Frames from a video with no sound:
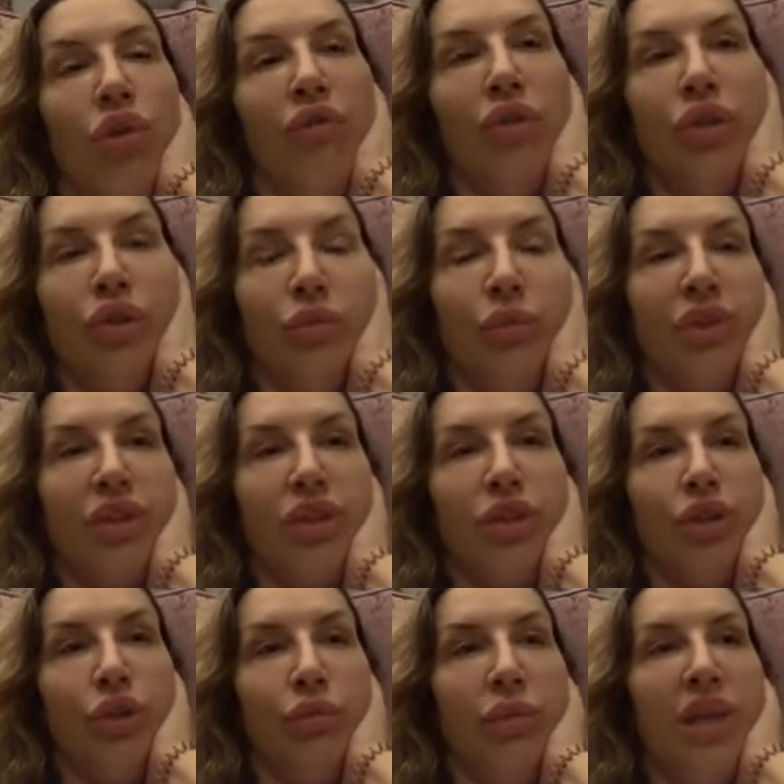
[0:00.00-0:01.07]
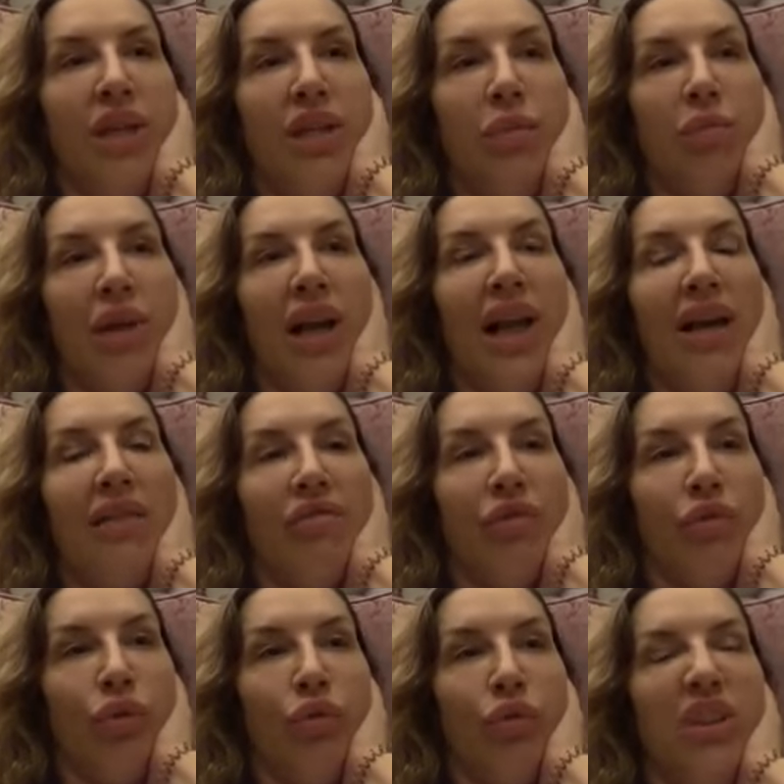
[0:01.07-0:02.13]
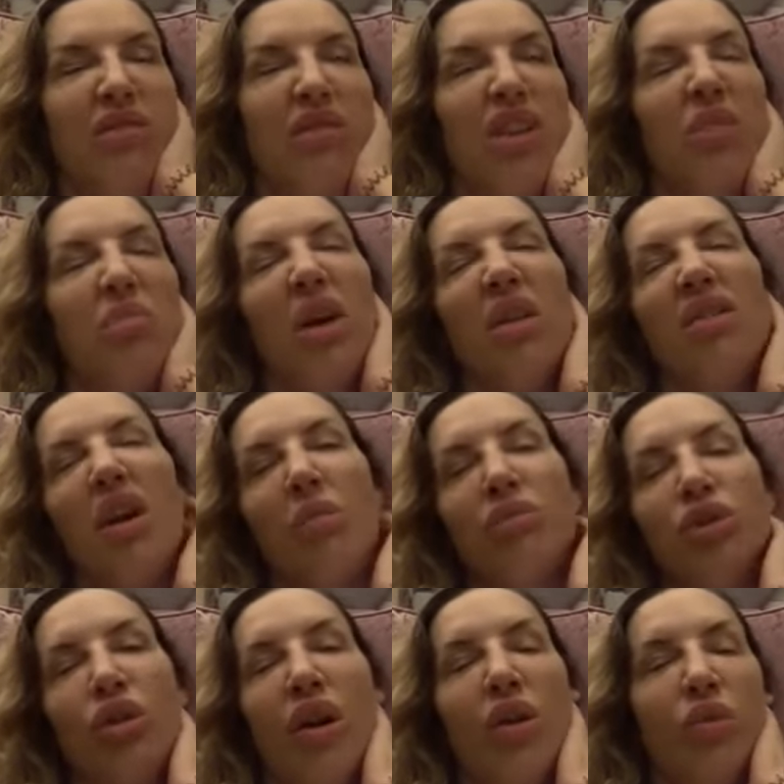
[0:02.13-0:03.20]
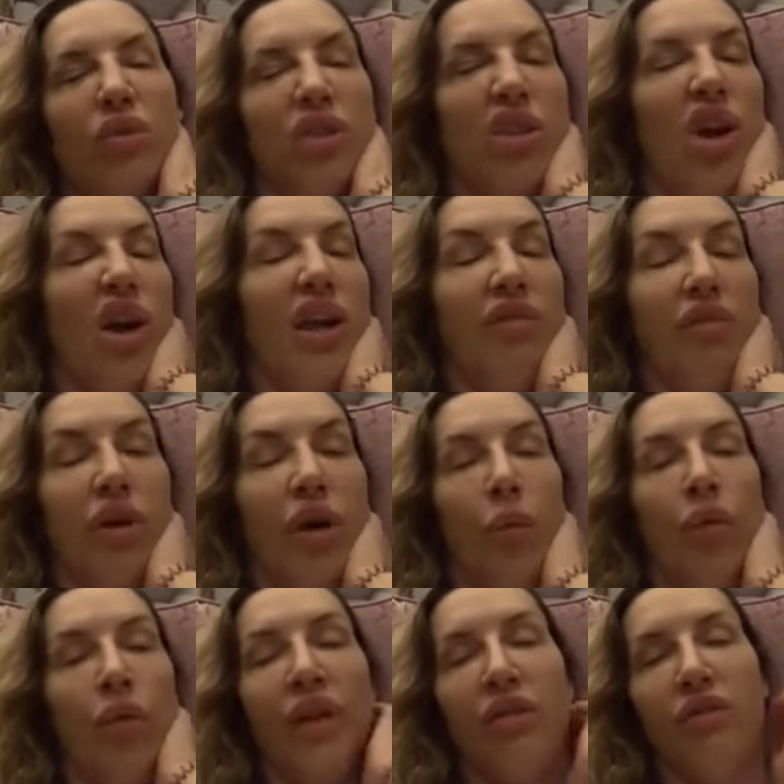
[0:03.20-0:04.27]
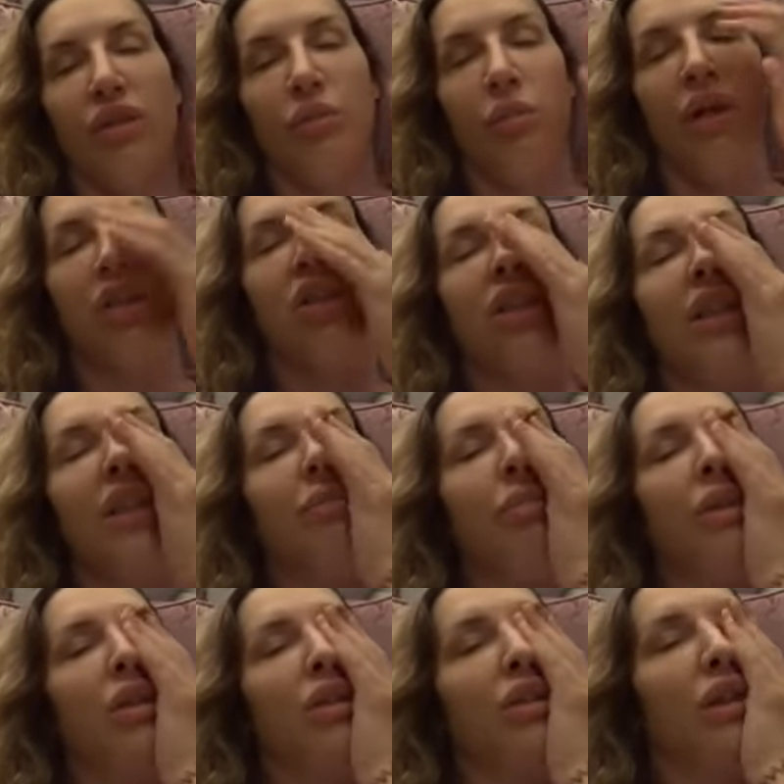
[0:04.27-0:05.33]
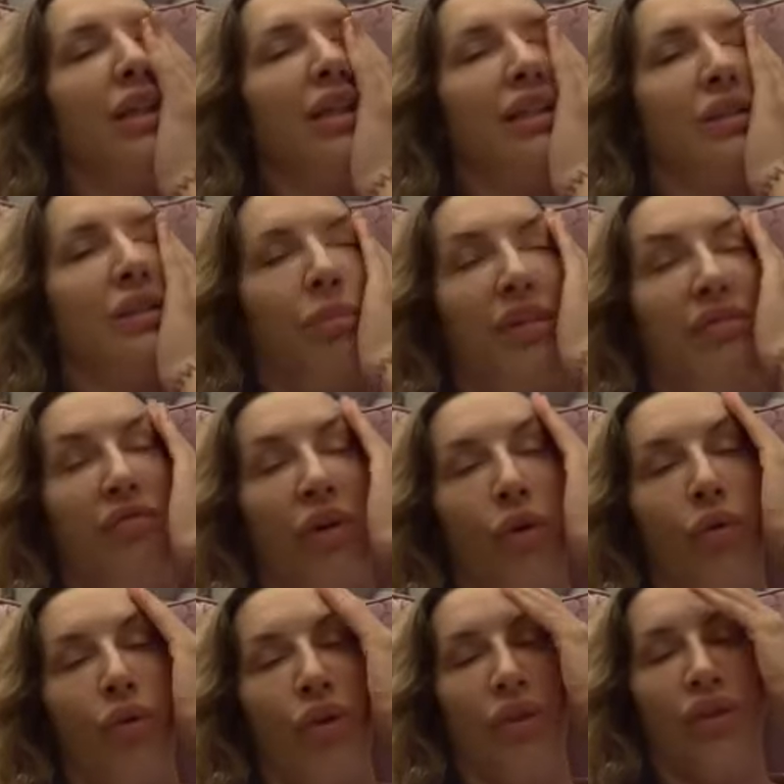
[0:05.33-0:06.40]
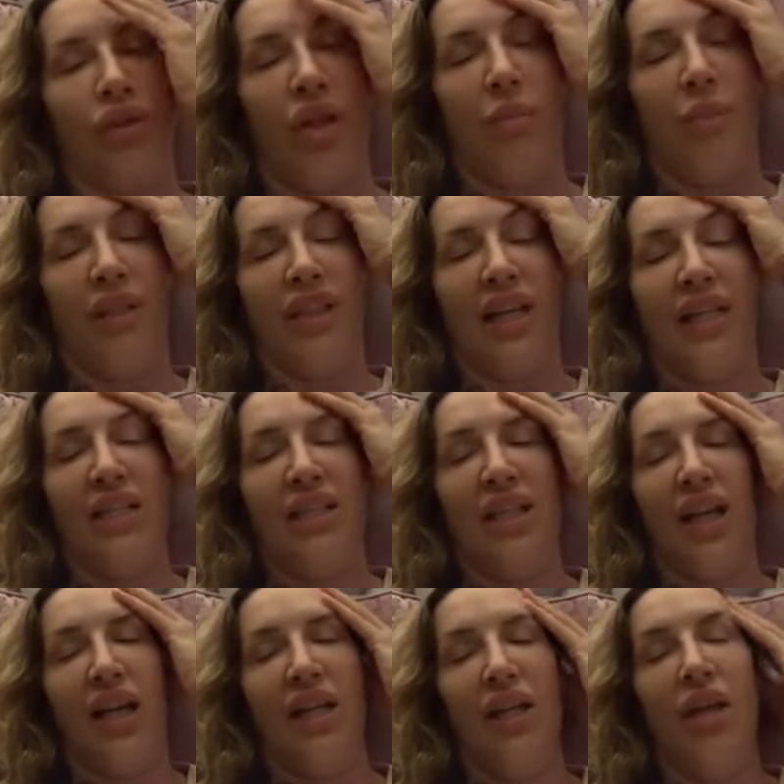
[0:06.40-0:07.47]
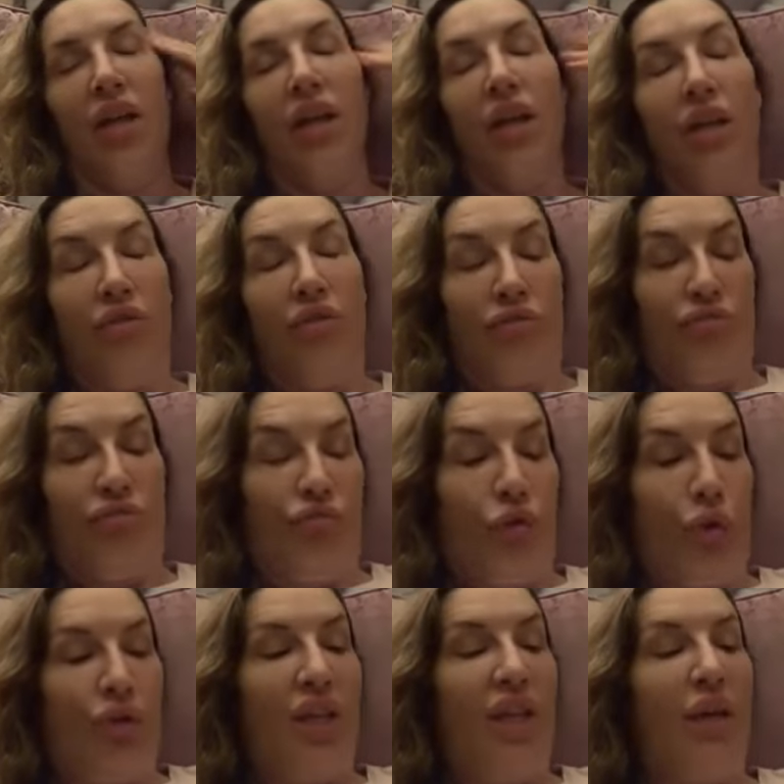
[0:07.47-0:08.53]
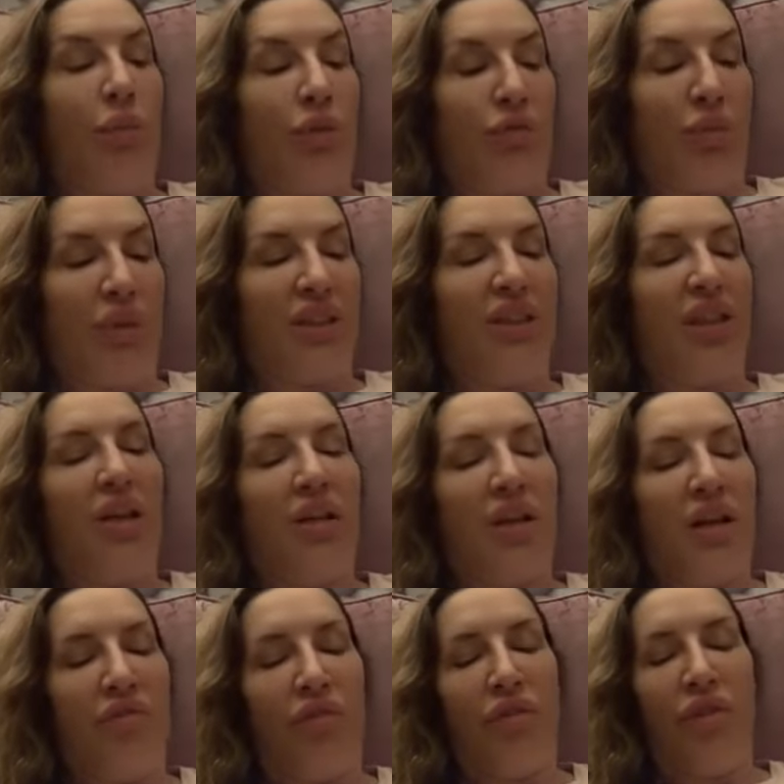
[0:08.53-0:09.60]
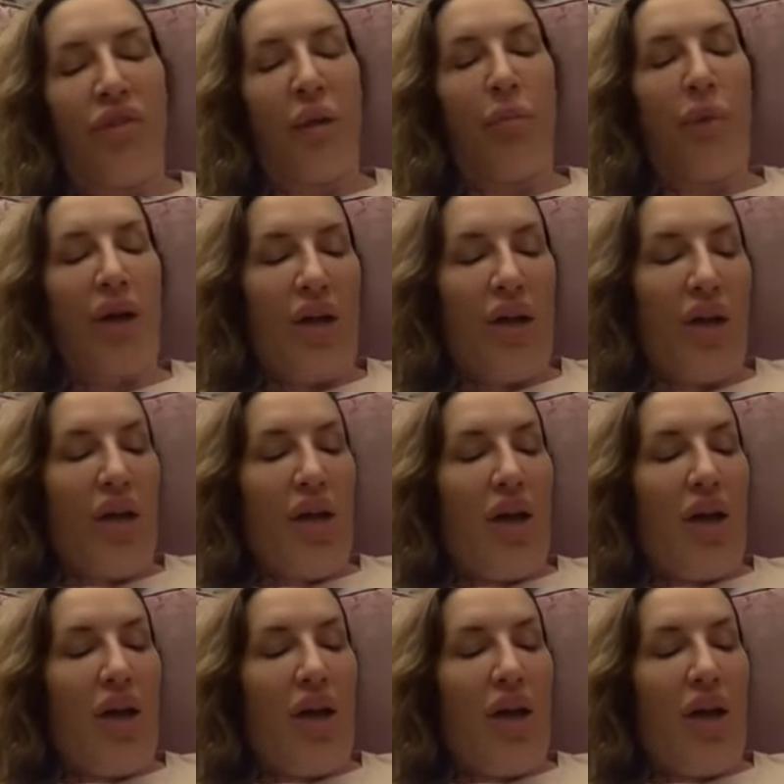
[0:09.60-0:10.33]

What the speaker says: rather use my social media platforms, but I'm trying not to go on there as much, because I need to be focused, like my day-to-day routine with my son and everything. But